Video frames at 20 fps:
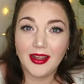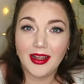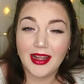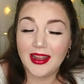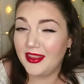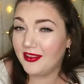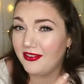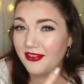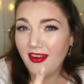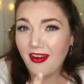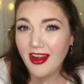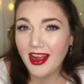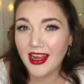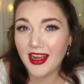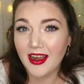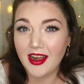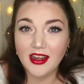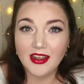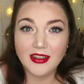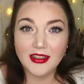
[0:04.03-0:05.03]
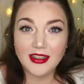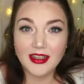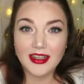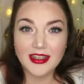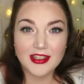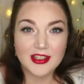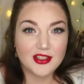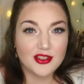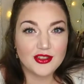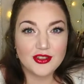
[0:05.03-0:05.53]
And the fire
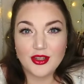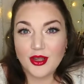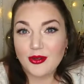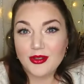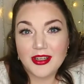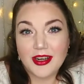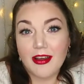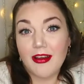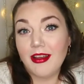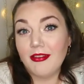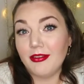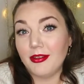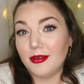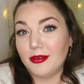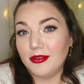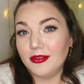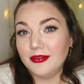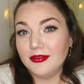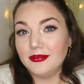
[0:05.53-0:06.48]
is so delightful.